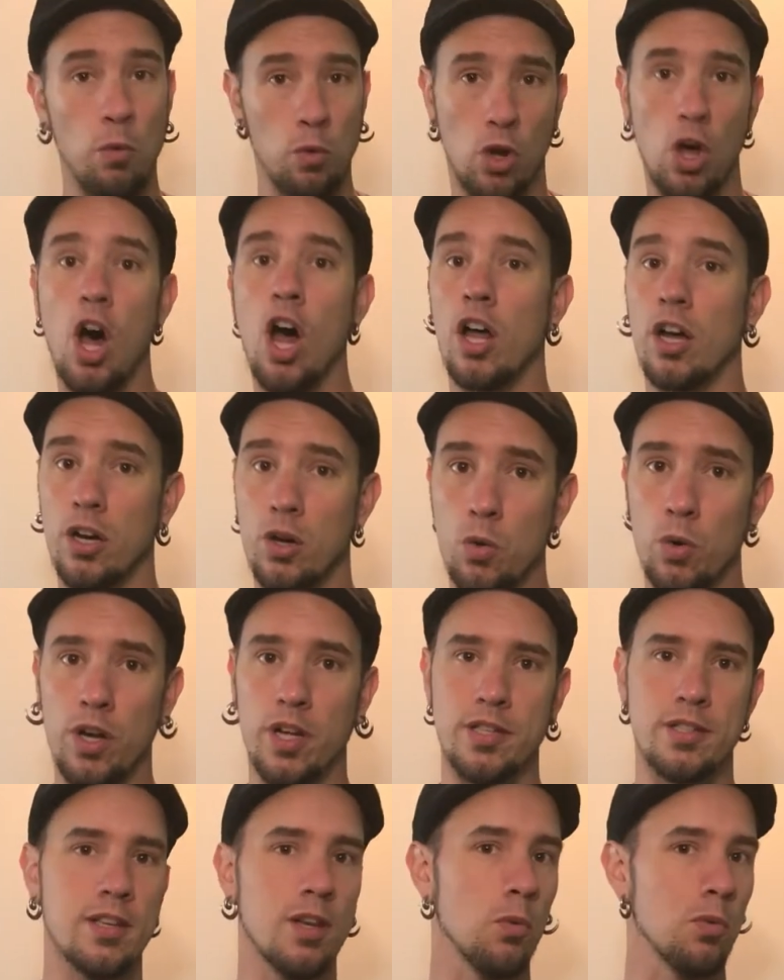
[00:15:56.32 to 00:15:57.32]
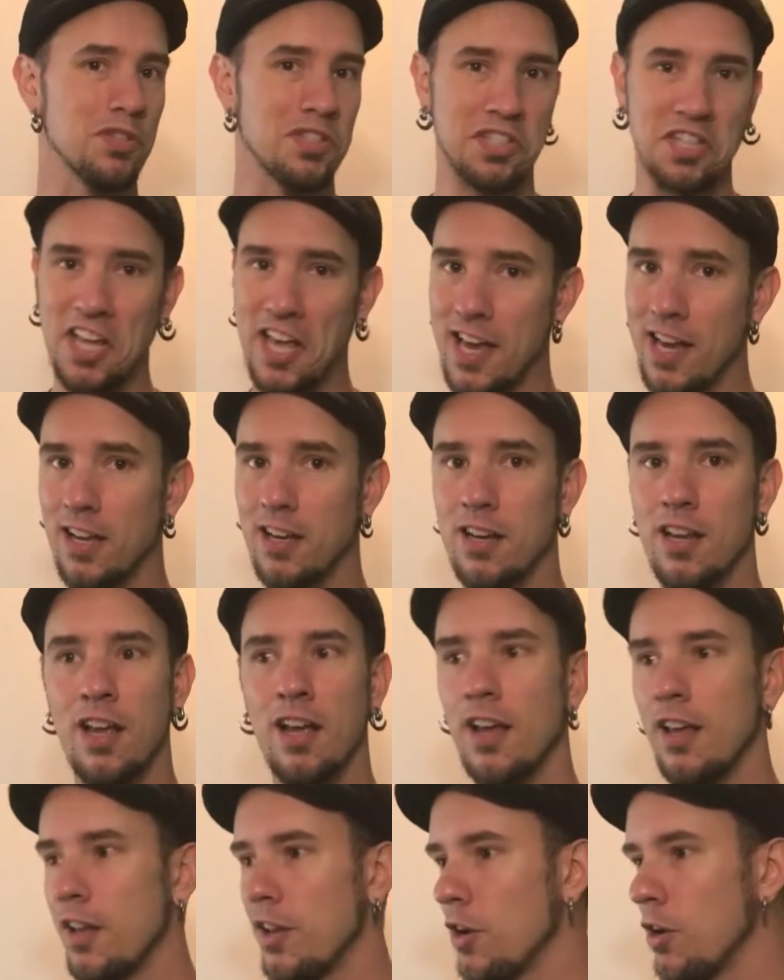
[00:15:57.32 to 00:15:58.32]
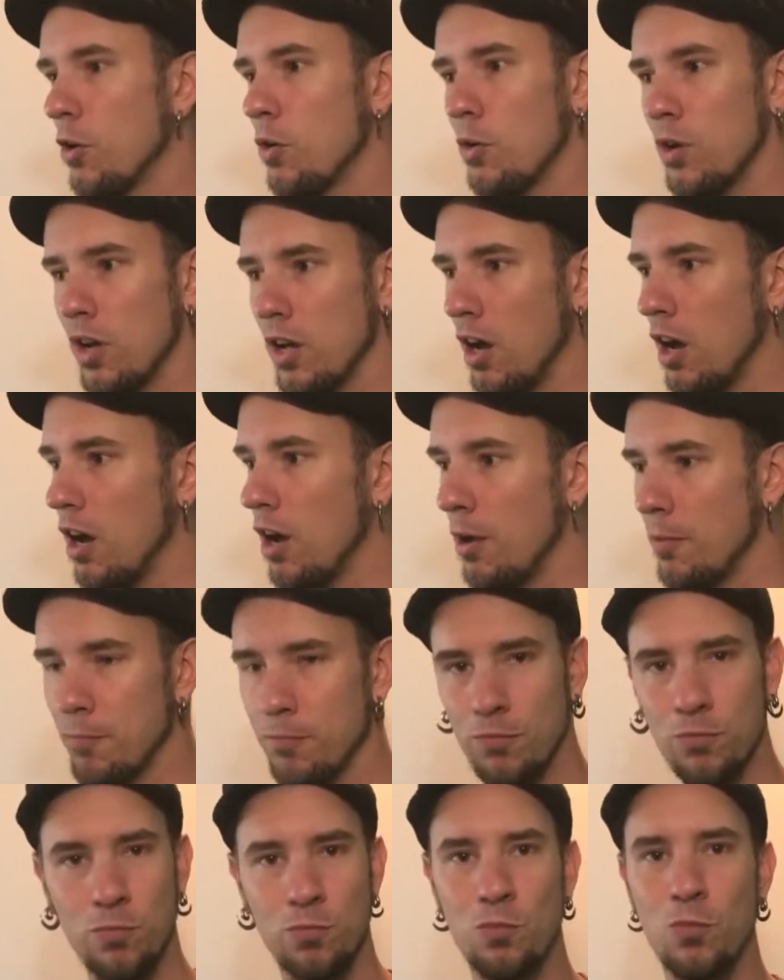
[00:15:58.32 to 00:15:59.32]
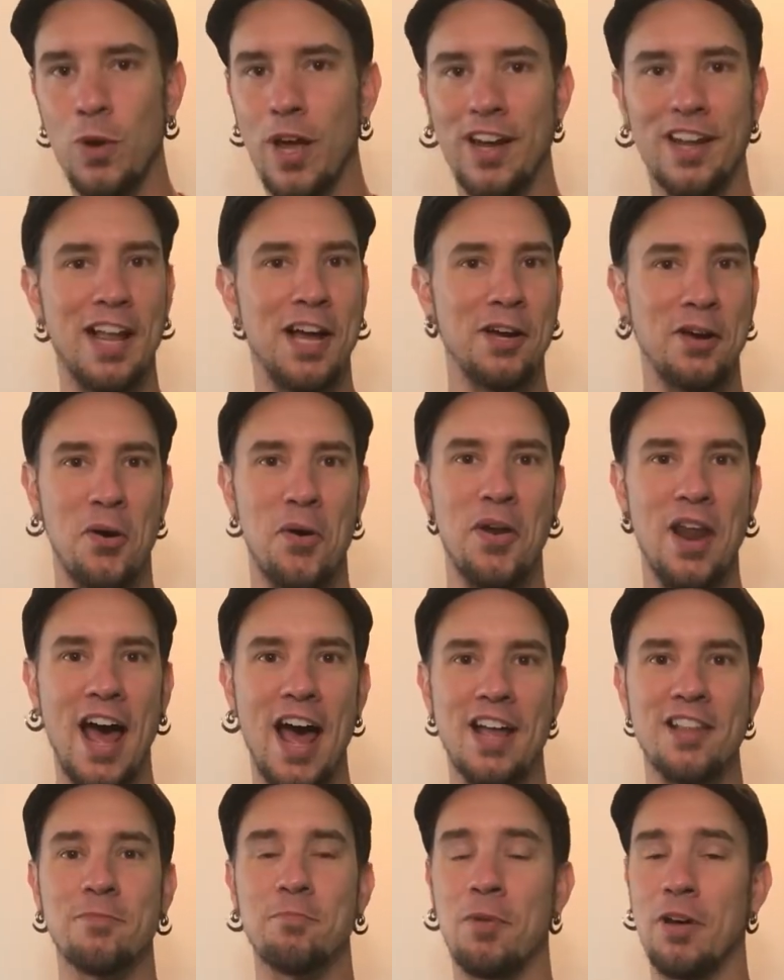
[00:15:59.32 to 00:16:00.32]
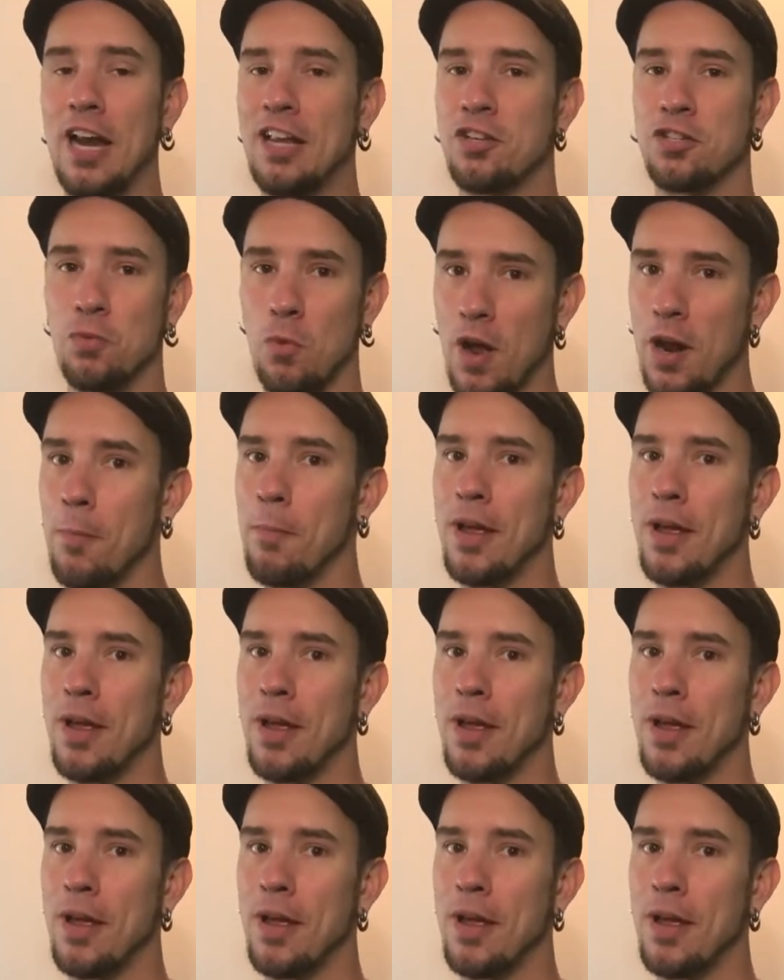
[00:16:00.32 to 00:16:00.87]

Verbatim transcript: and then we'll call it quits. It was late, you know, we had a lot going on, but I